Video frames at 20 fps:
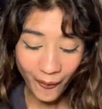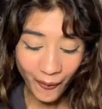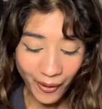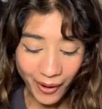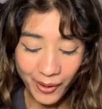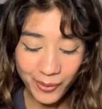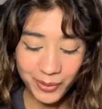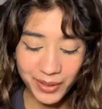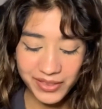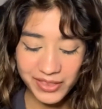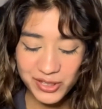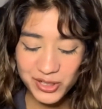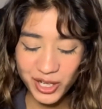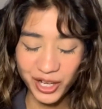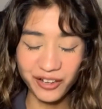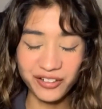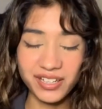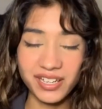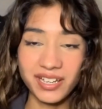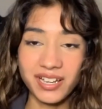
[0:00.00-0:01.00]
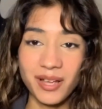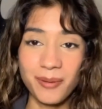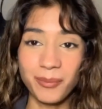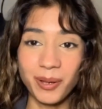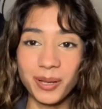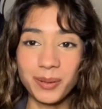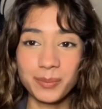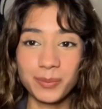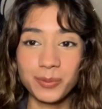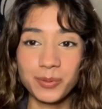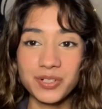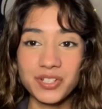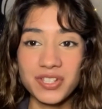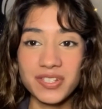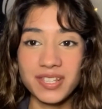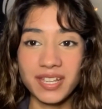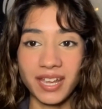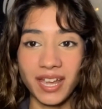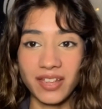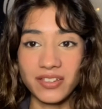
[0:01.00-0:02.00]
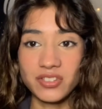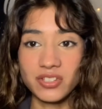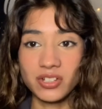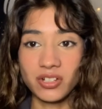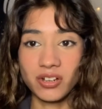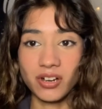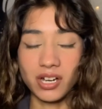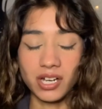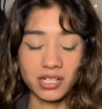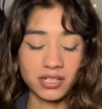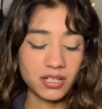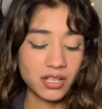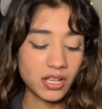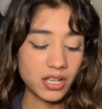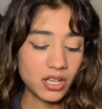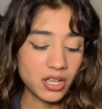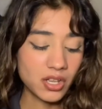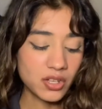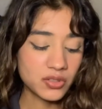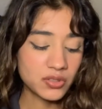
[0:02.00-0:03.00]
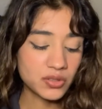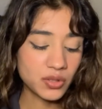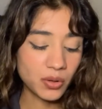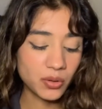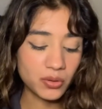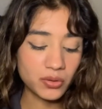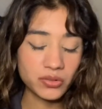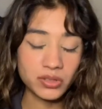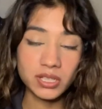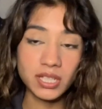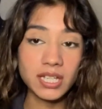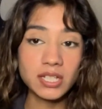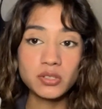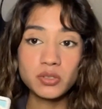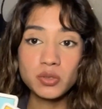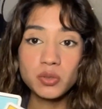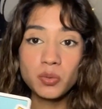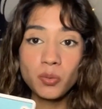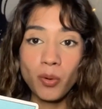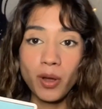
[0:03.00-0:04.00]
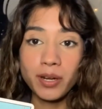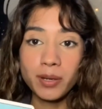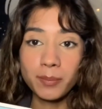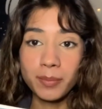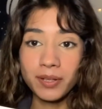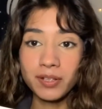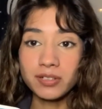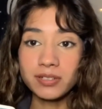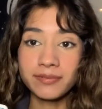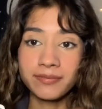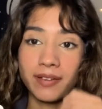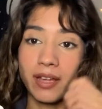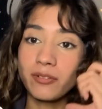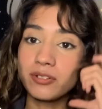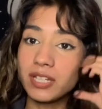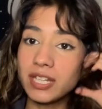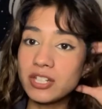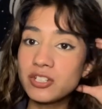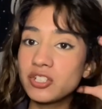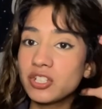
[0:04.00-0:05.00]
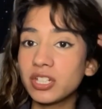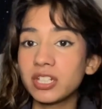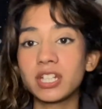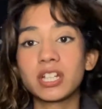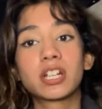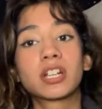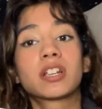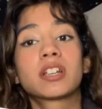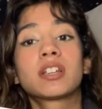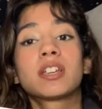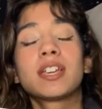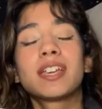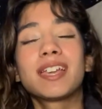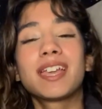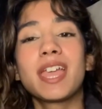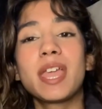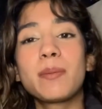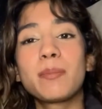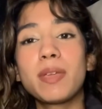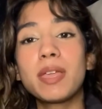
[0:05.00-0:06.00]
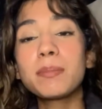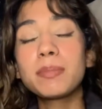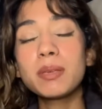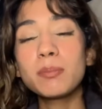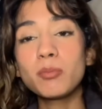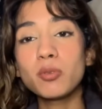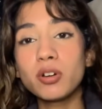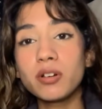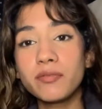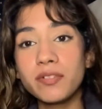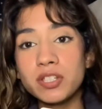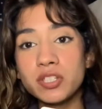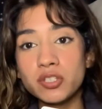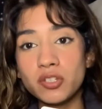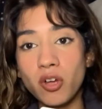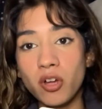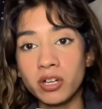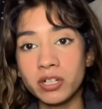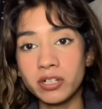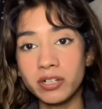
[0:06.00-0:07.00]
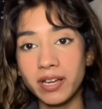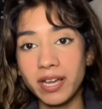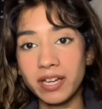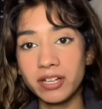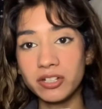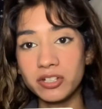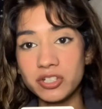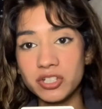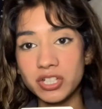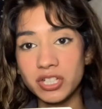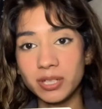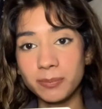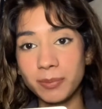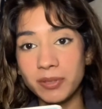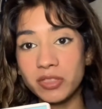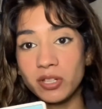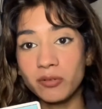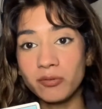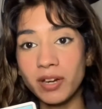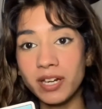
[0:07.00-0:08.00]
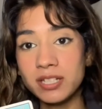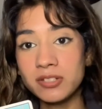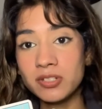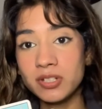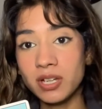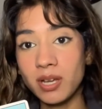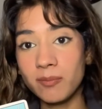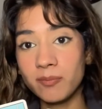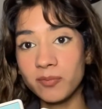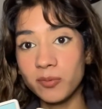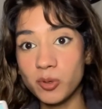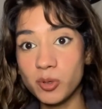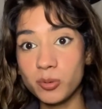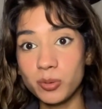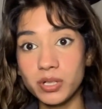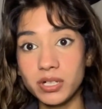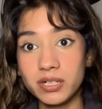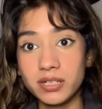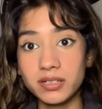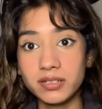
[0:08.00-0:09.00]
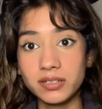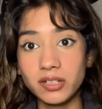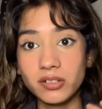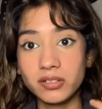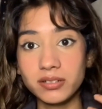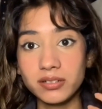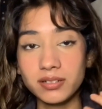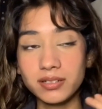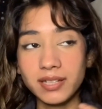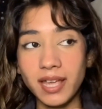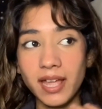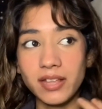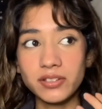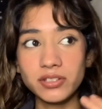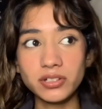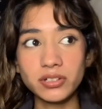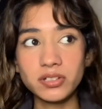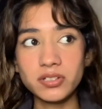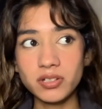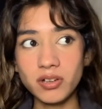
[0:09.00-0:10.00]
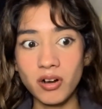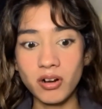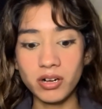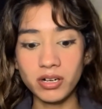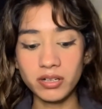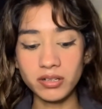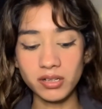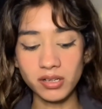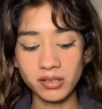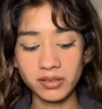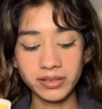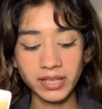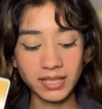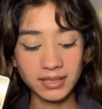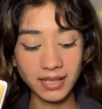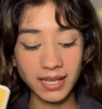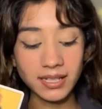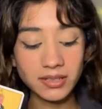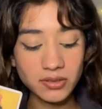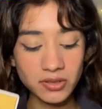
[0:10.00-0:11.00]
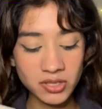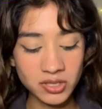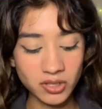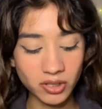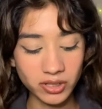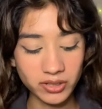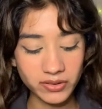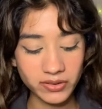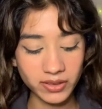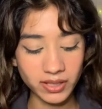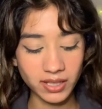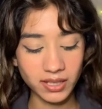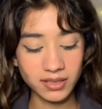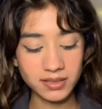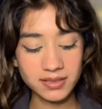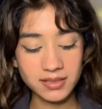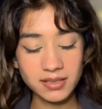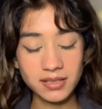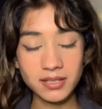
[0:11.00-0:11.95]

we had the Chariot come up, which is the Cancer card. So they do want to build a foundation here. It may be more of a stalker energy, but they're ready to come forward. Cancer is cardinal. They like to start things.